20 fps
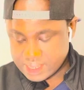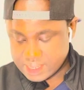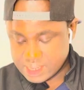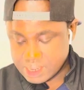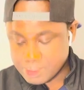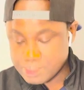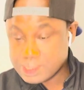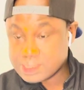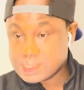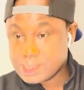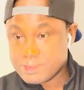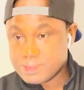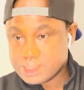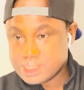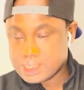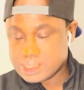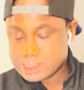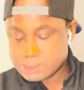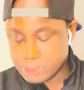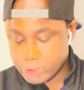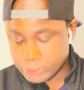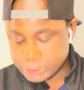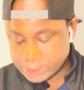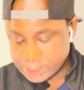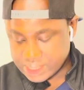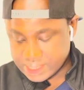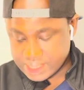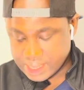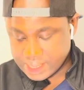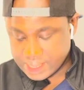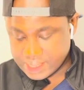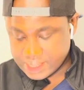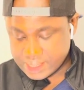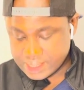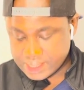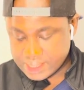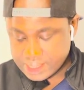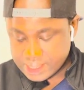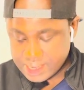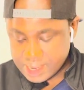Number 17 is Mauritania.
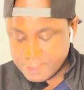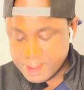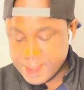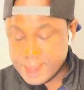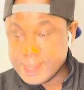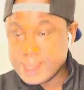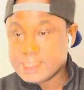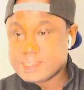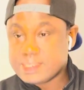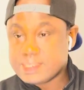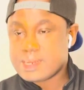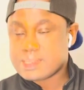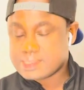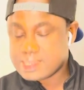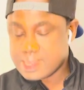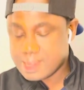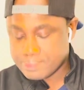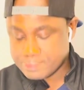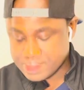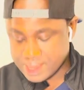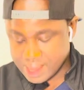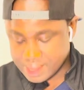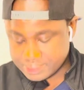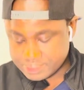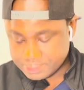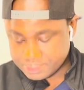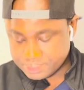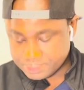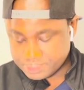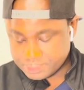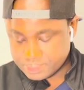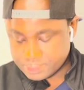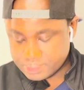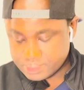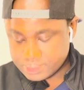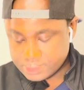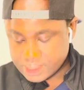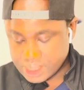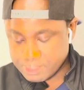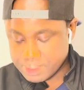Number 18 is Gambia.
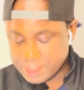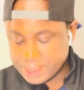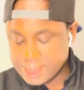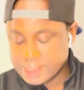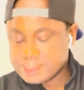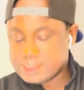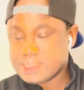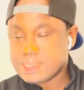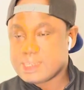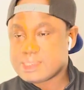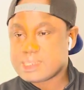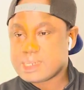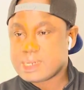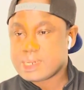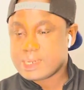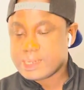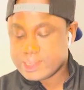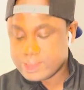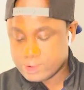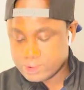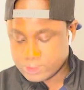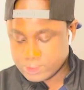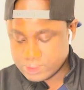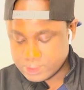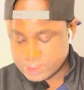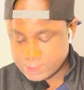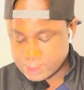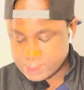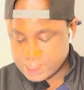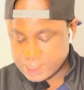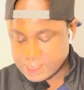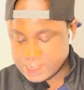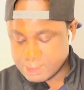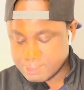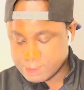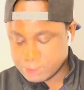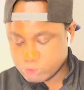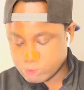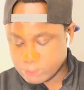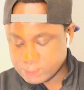Number 19 is Sierra Leone. And
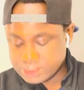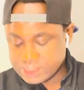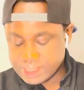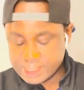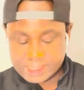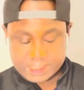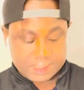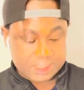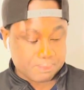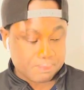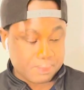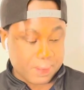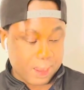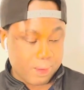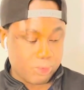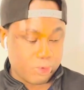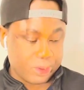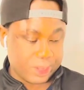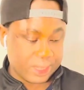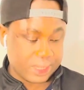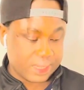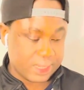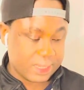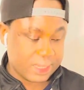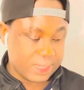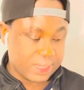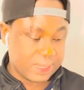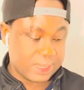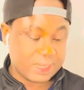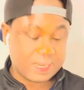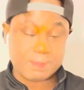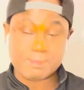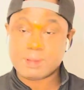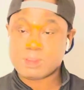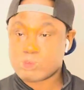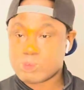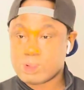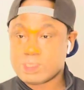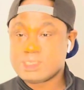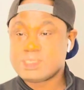number 20 is Zimbabwe. Number
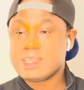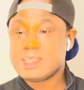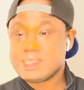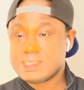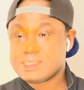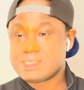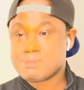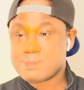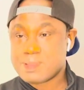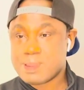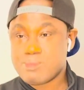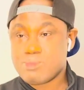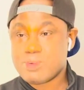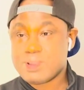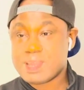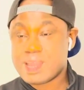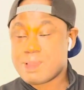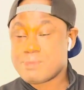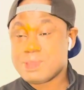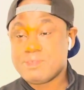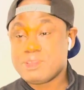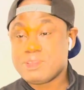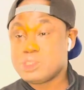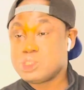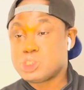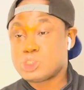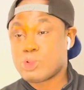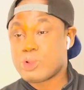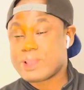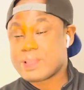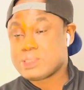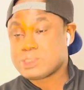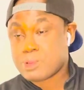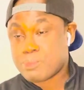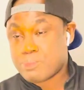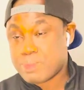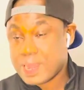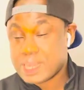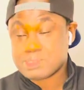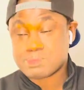20 is Zimbabwe. I'm even shocked and
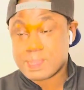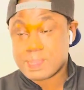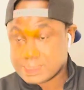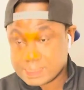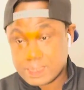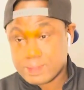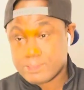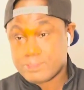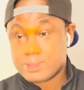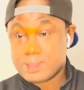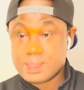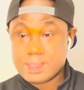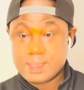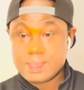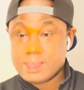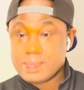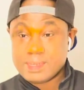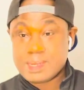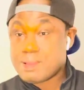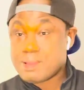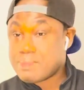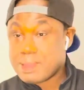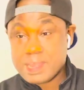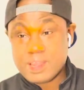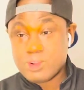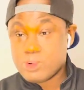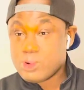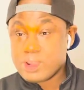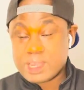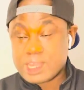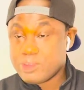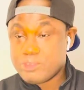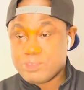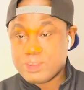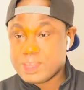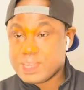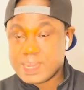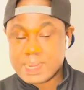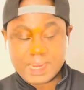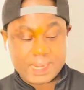surprised myself that my own
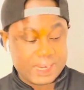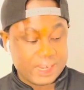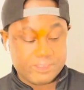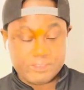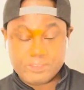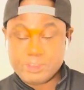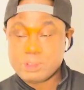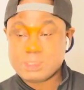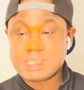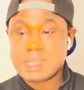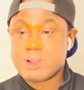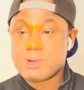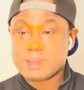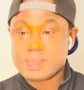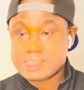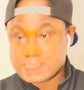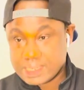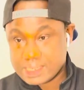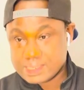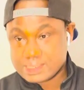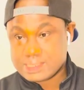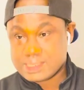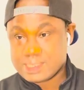country, Ghana, didn't feature on this list.